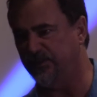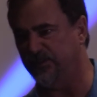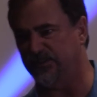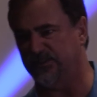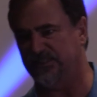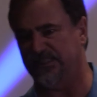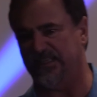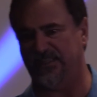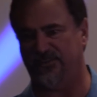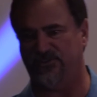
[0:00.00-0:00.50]

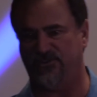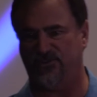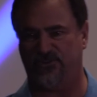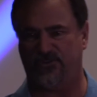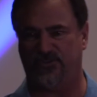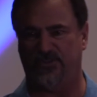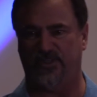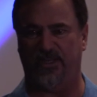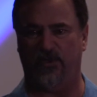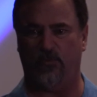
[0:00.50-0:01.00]

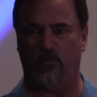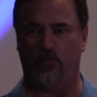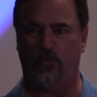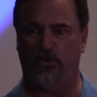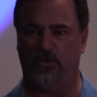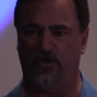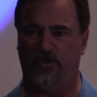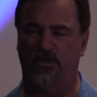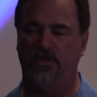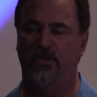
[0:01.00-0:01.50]
tests that
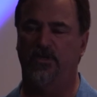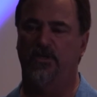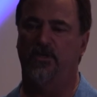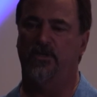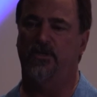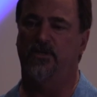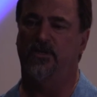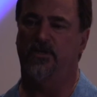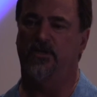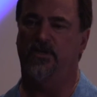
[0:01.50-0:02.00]
were
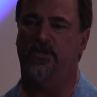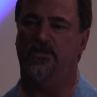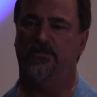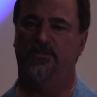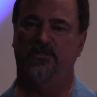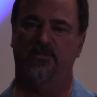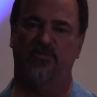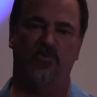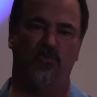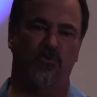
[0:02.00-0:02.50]
a
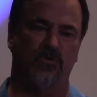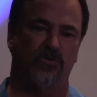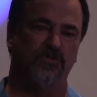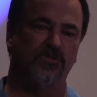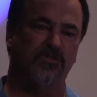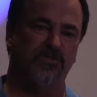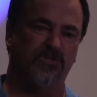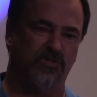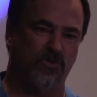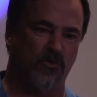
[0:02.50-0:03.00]
little more
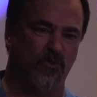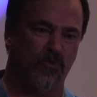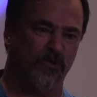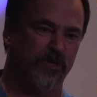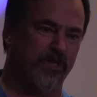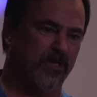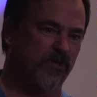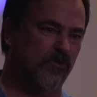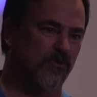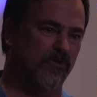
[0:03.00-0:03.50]

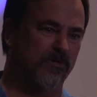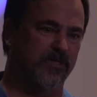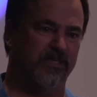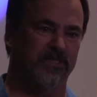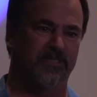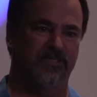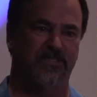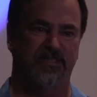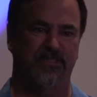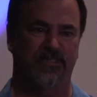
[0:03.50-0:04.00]

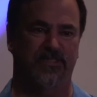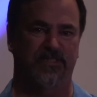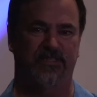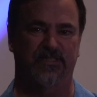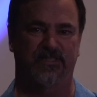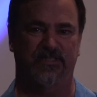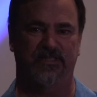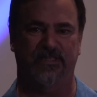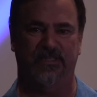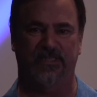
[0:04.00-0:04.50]

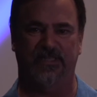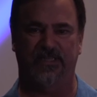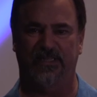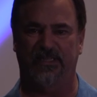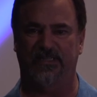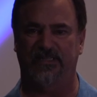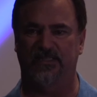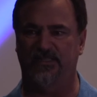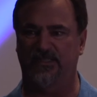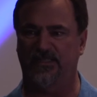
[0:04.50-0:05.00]
story-oriented
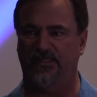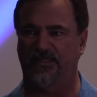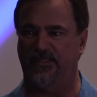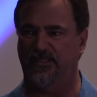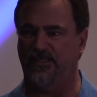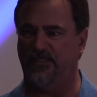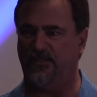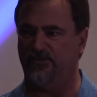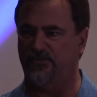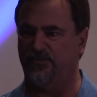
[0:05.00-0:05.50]
and
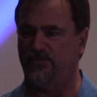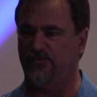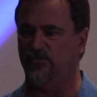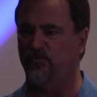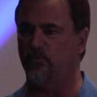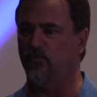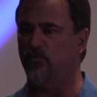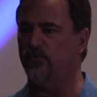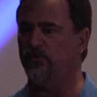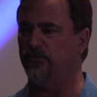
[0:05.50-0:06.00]
a little
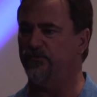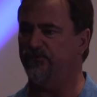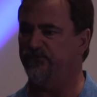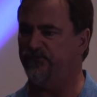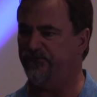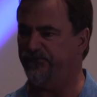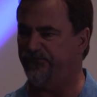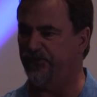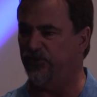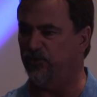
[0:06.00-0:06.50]
more
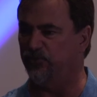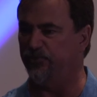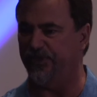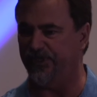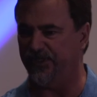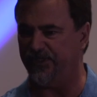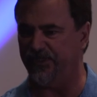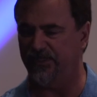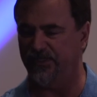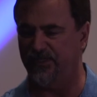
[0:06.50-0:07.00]

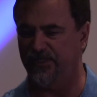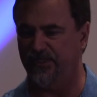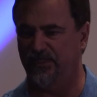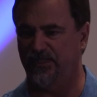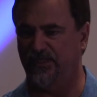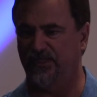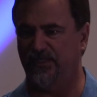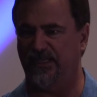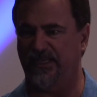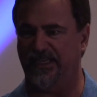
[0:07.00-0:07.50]
filmic.
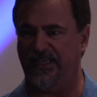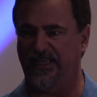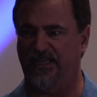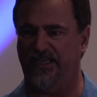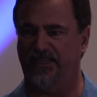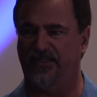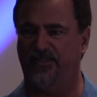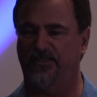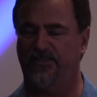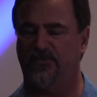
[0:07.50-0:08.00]

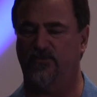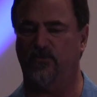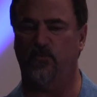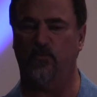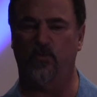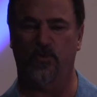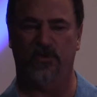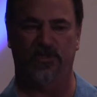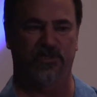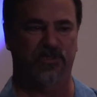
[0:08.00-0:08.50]
And
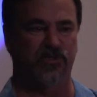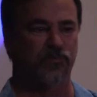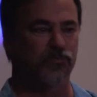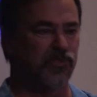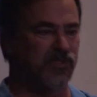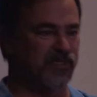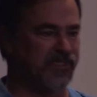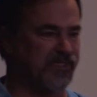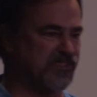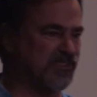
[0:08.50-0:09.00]
one of the
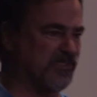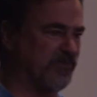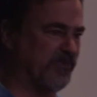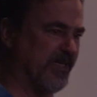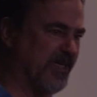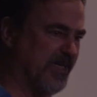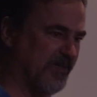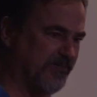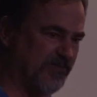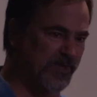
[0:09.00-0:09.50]
complaints that we
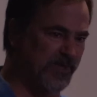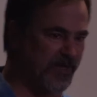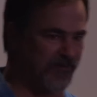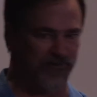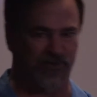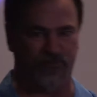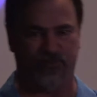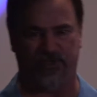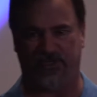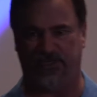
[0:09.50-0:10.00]
had
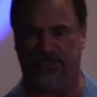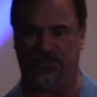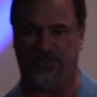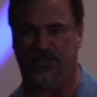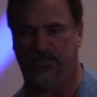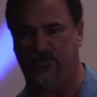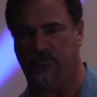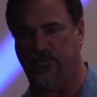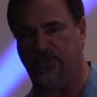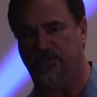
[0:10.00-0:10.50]
everybody
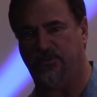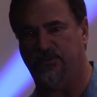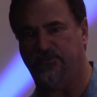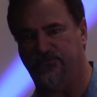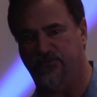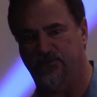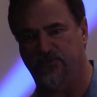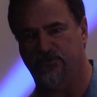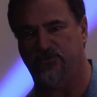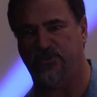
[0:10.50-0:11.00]
about the
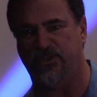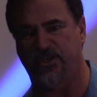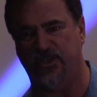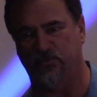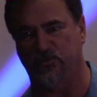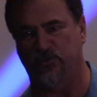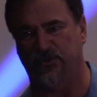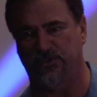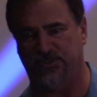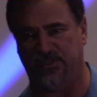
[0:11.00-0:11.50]
first
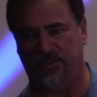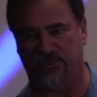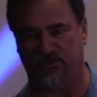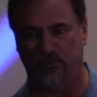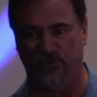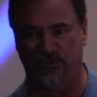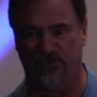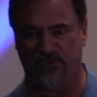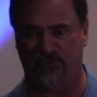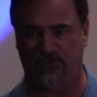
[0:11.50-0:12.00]
camera
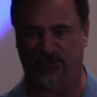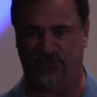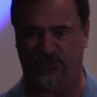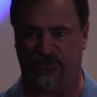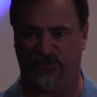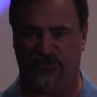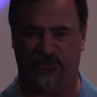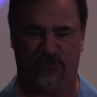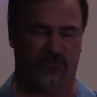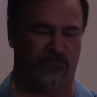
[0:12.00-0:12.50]
assessment
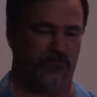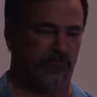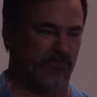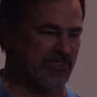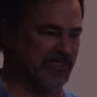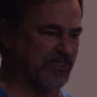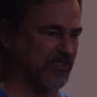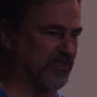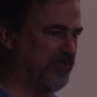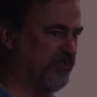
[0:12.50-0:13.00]
series is that we
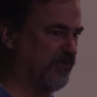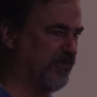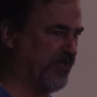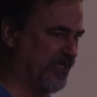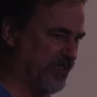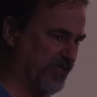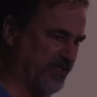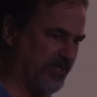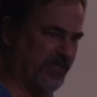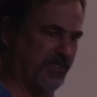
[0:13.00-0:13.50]
didn't do
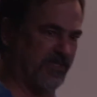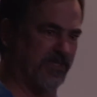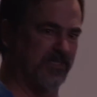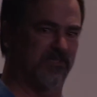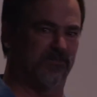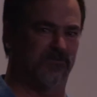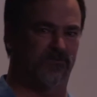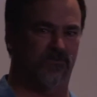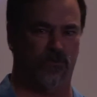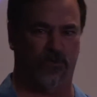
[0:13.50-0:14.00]
anything
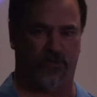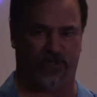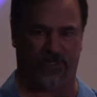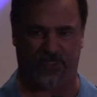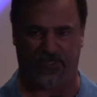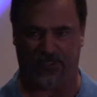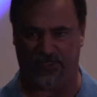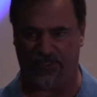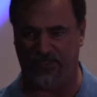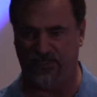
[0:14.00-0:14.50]
in
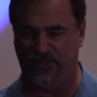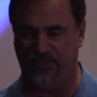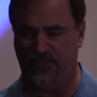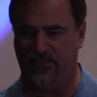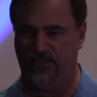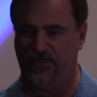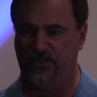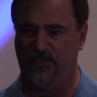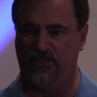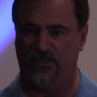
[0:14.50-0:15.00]
4K.
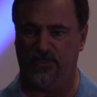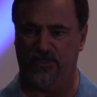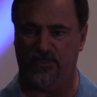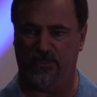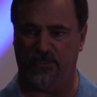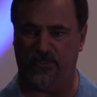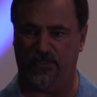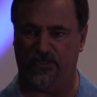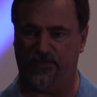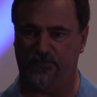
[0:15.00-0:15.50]

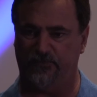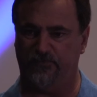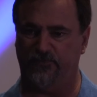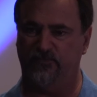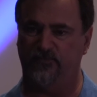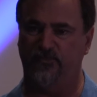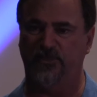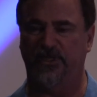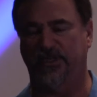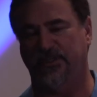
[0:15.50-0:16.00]

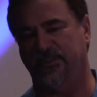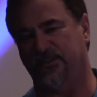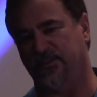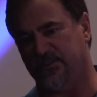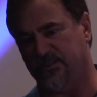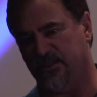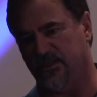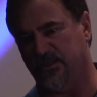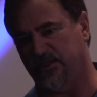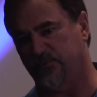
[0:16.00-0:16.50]
And at the
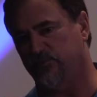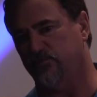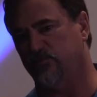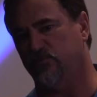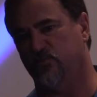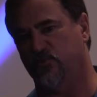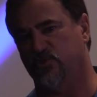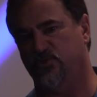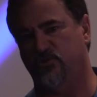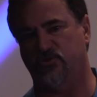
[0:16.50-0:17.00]

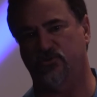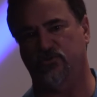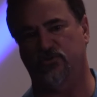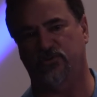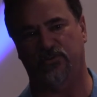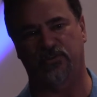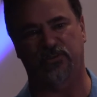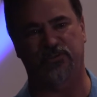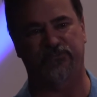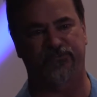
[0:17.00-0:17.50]
time, sort
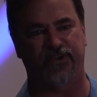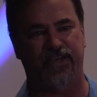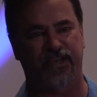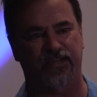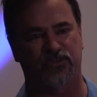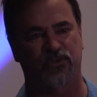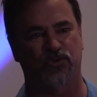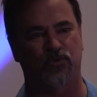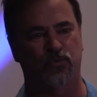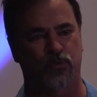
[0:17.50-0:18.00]
of the de
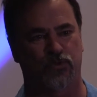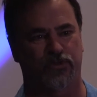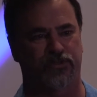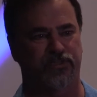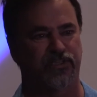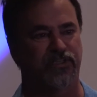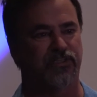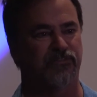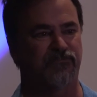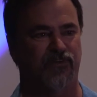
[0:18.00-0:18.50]
facto
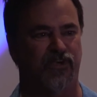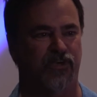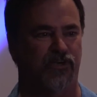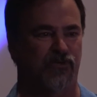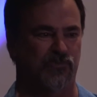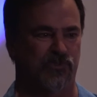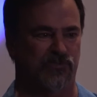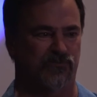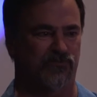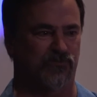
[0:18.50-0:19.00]
working
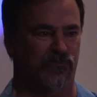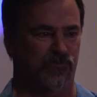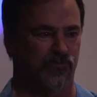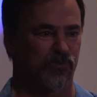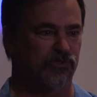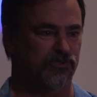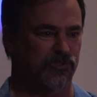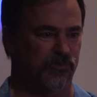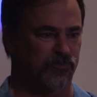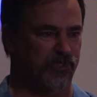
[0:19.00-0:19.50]
environment for
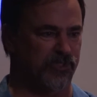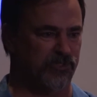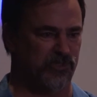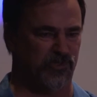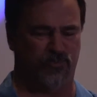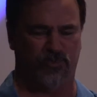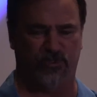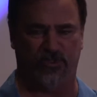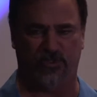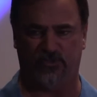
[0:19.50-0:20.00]
motion picture
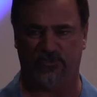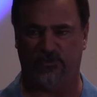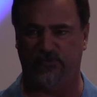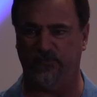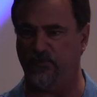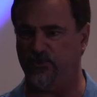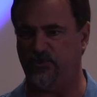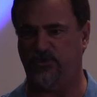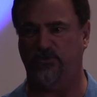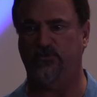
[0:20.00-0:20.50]
production
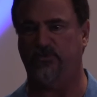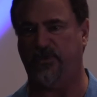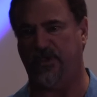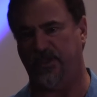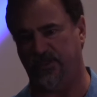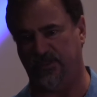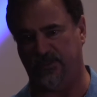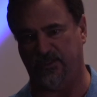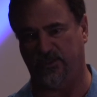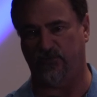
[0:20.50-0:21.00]
was
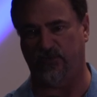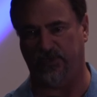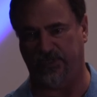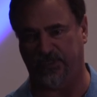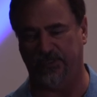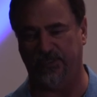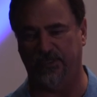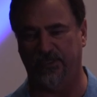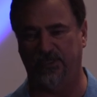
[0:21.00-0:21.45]
2K anyway.